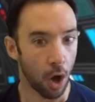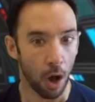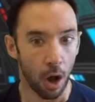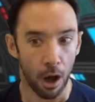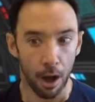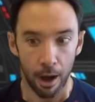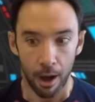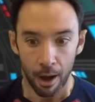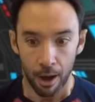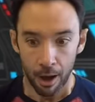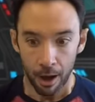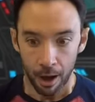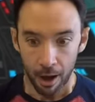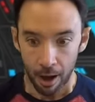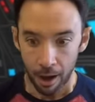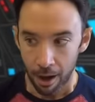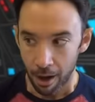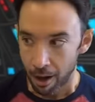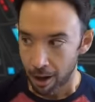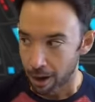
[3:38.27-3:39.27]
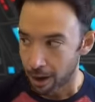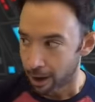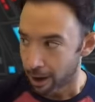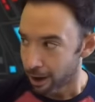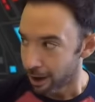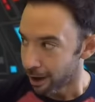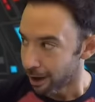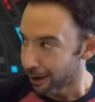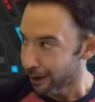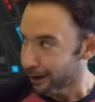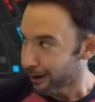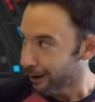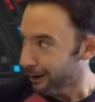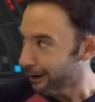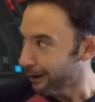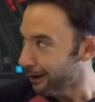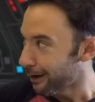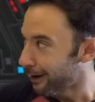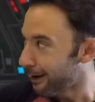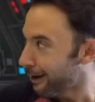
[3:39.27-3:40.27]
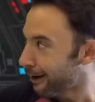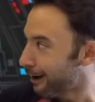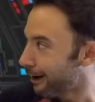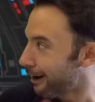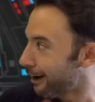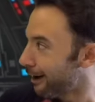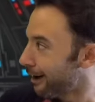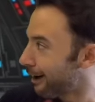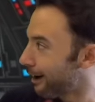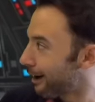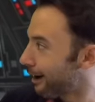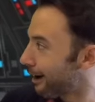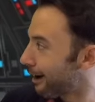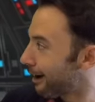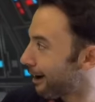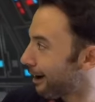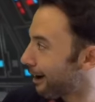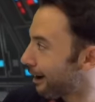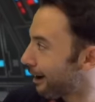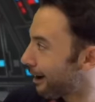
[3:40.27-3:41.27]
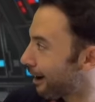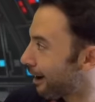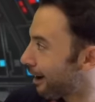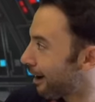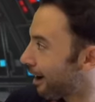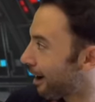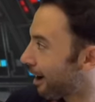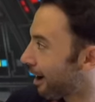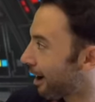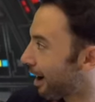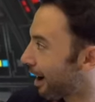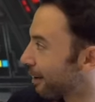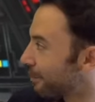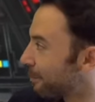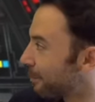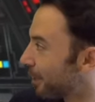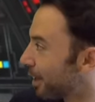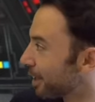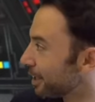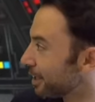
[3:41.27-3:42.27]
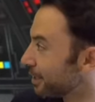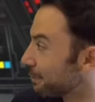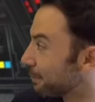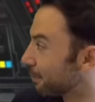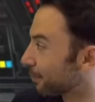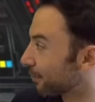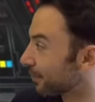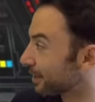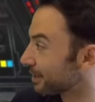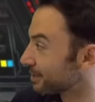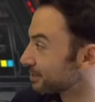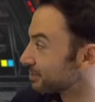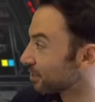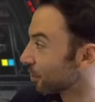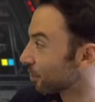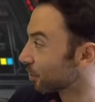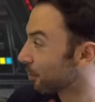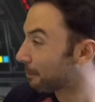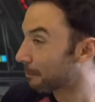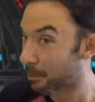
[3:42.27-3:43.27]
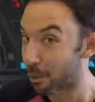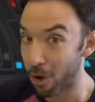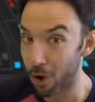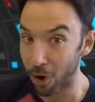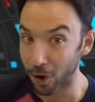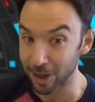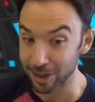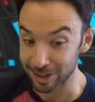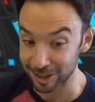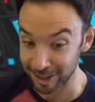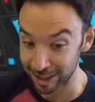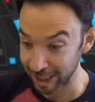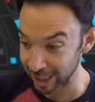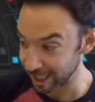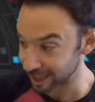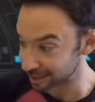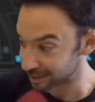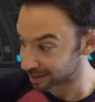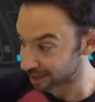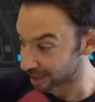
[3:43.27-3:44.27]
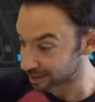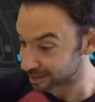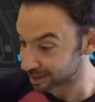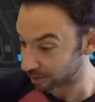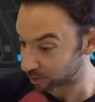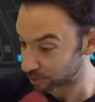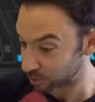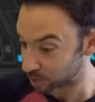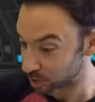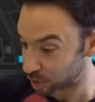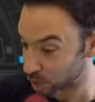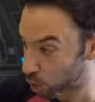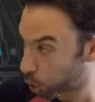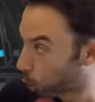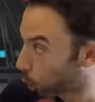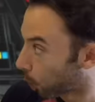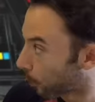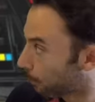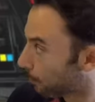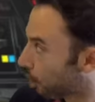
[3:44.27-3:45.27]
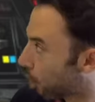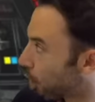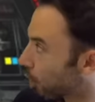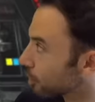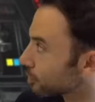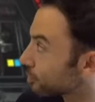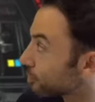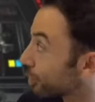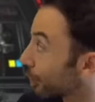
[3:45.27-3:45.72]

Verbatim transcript: that means there's an alien Santa. I bet he brings all the Mars kids lots of cool Mars